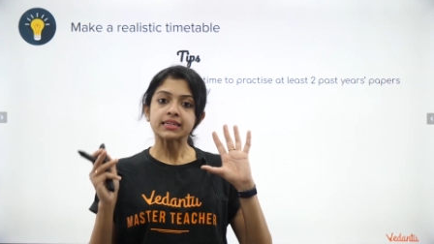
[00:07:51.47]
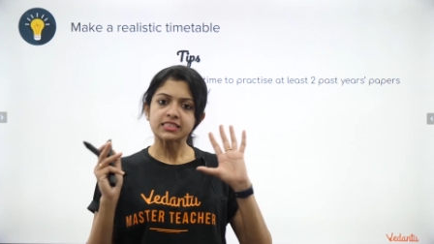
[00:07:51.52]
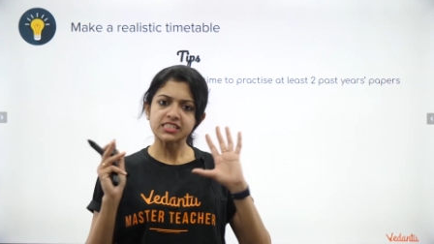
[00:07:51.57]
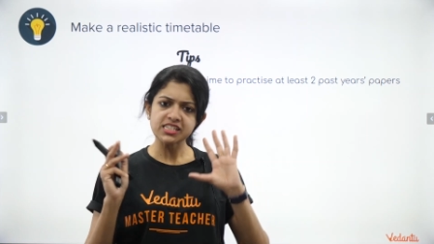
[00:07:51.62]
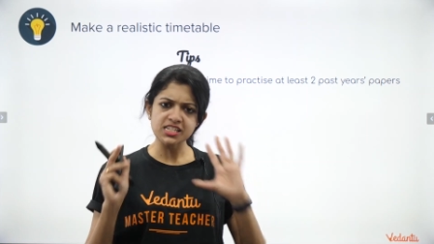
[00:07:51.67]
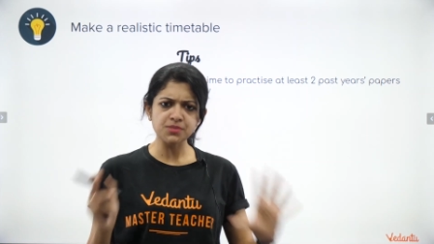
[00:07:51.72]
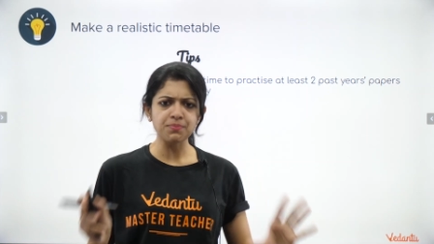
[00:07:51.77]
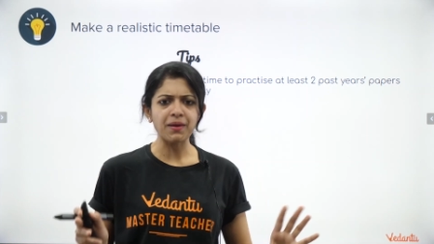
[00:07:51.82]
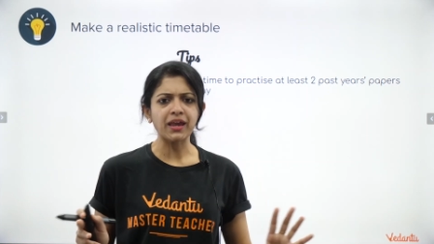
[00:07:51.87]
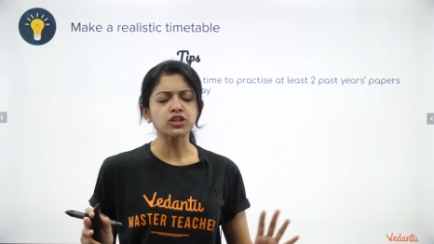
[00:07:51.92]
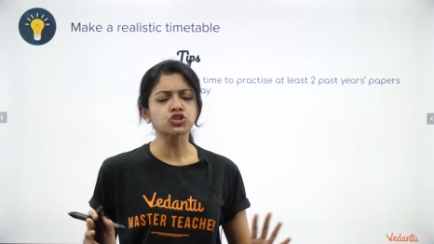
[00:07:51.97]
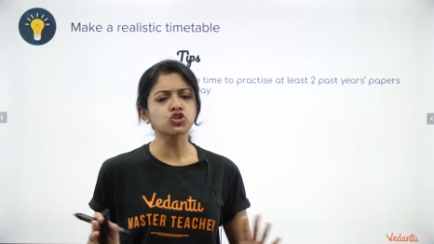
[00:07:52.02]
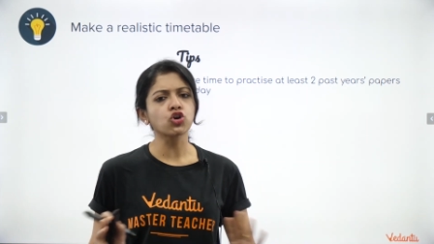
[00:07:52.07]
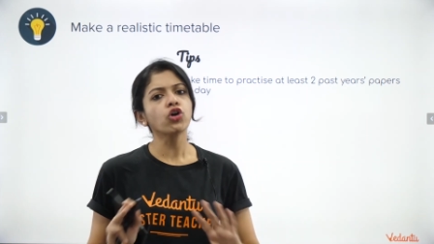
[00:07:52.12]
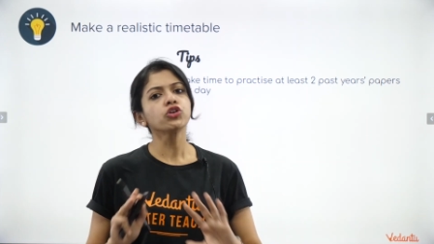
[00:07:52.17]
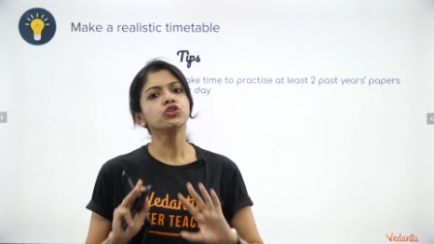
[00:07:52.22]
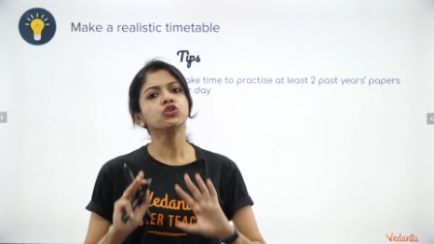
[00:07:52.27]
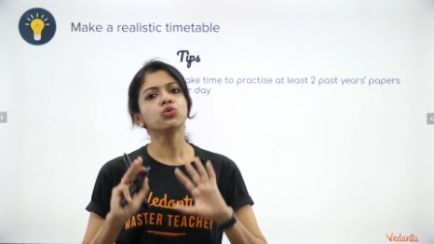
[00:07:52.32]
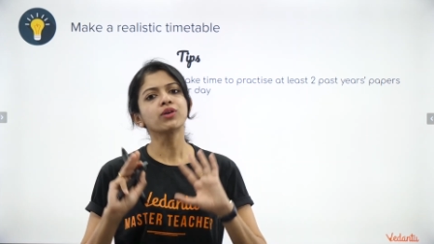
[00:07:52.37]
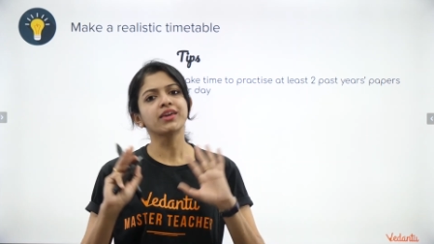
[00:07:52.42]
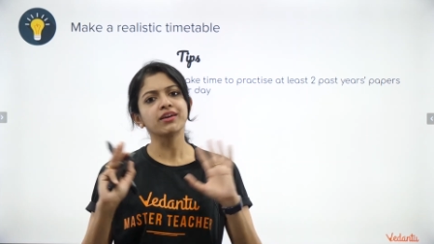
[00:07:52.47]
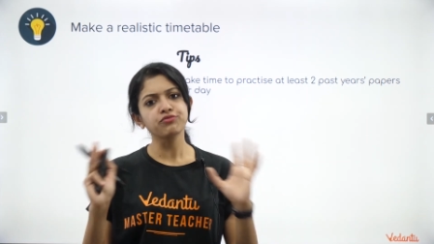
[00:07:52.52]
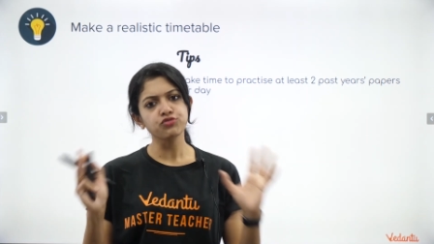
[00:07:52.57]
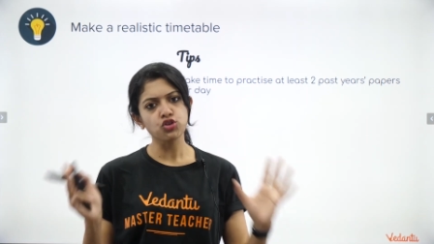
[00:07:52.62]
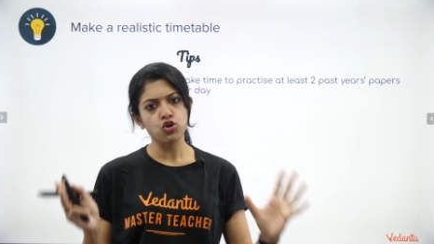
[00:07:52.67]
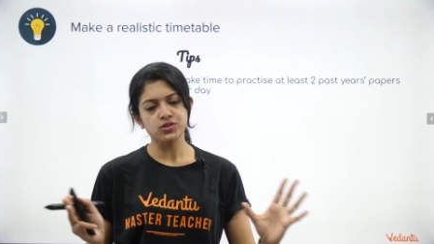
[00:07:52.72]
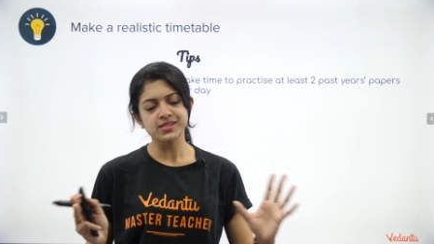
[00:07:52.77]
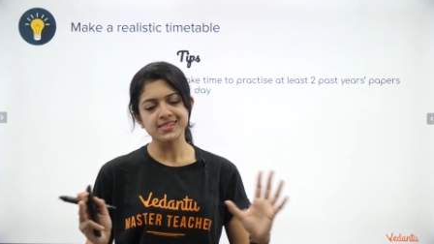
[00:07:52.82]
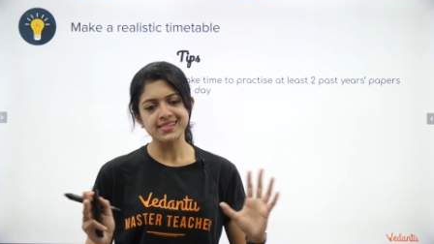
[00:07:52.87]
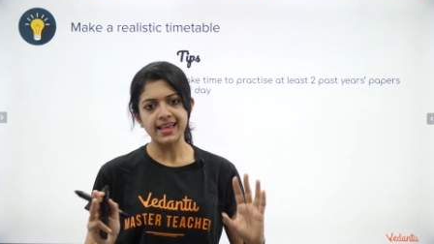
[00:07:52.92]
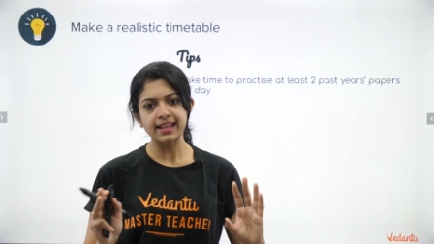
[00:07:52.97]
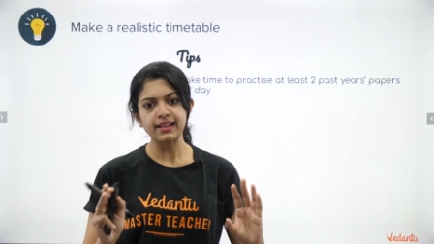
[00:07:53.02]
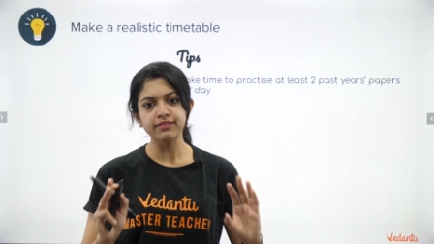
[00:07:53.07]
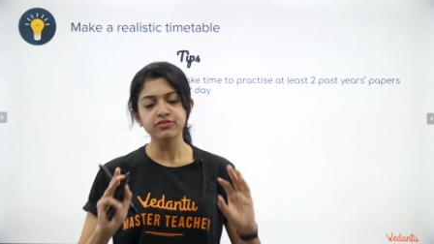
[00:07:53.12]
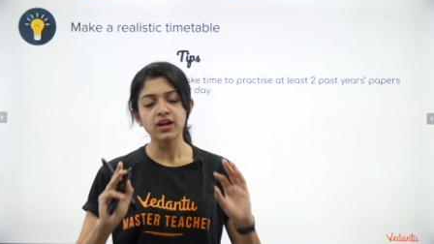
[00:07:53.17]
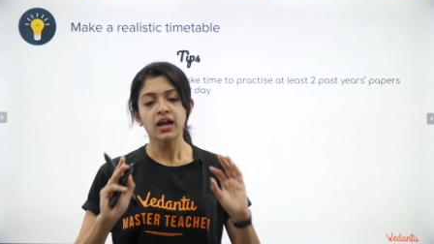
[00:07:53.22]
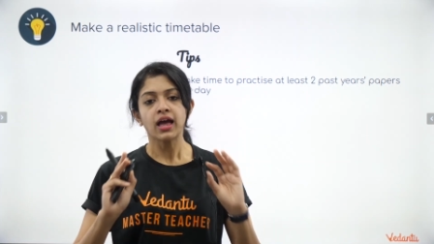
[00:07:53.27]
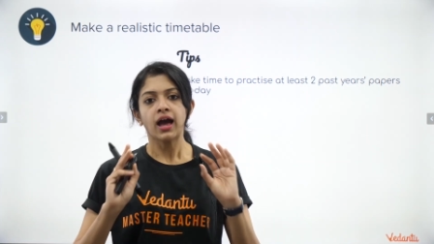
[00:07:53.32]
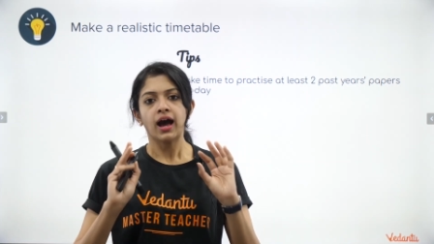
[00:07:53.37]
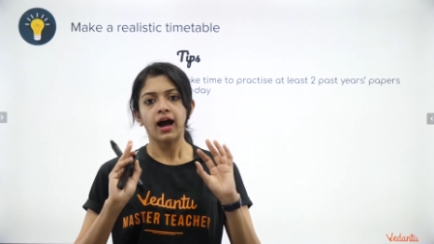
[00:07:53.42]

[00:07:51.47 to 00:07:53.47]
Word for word: Just make sure you give yourself